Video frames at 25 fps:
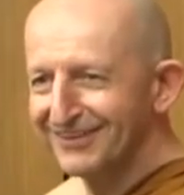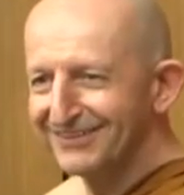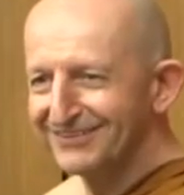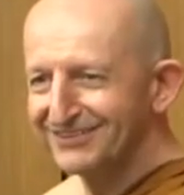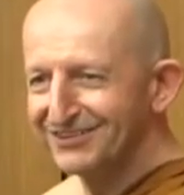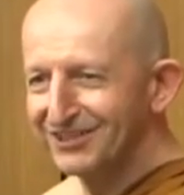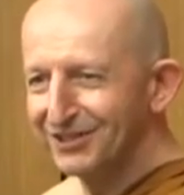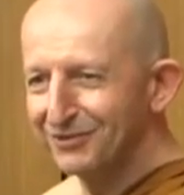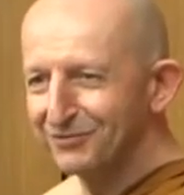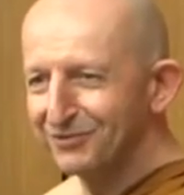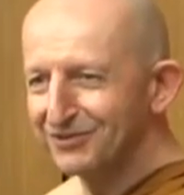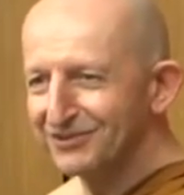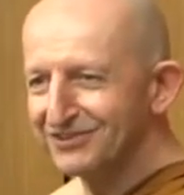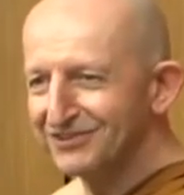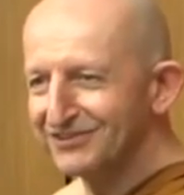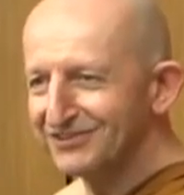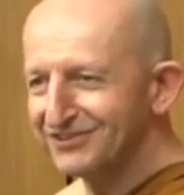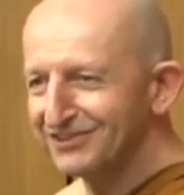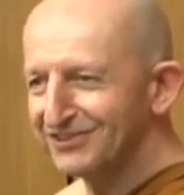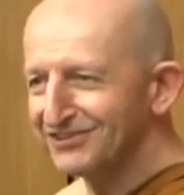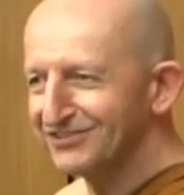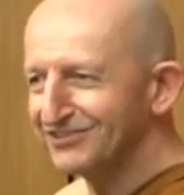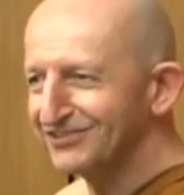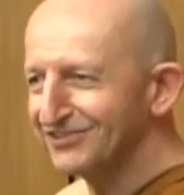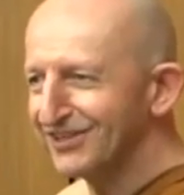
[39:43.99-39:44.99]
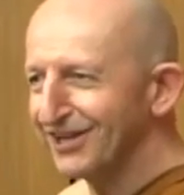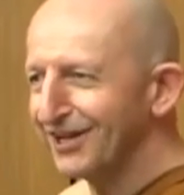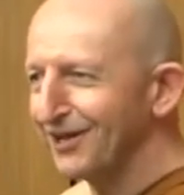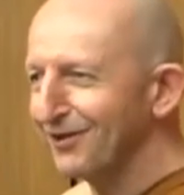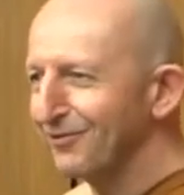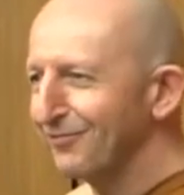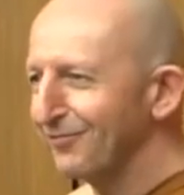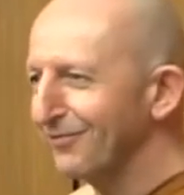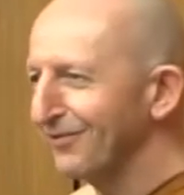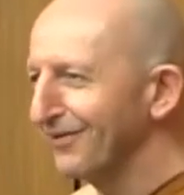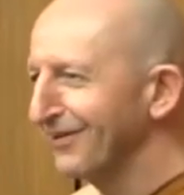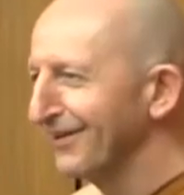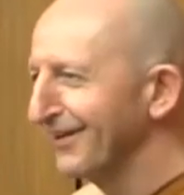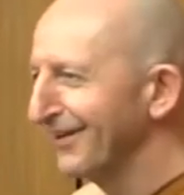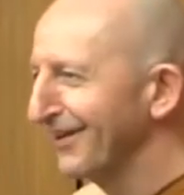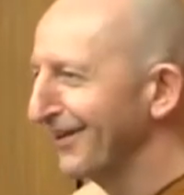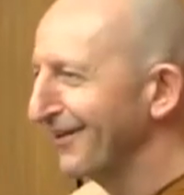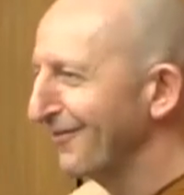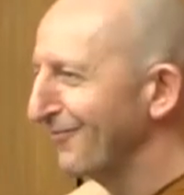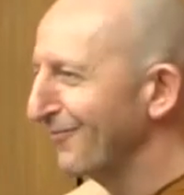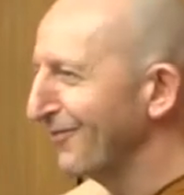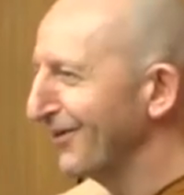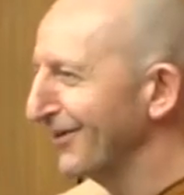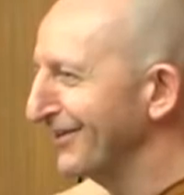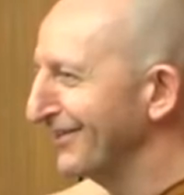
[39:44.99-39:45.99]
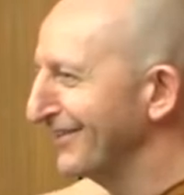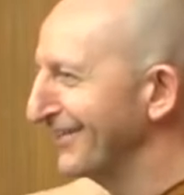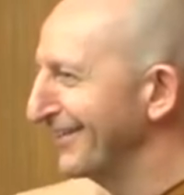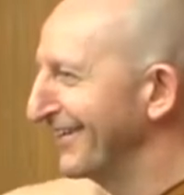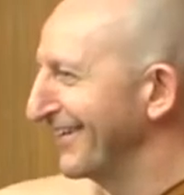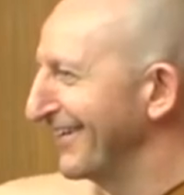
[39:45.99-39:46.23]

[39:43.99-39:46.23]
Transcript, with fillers: She wouldn't just say what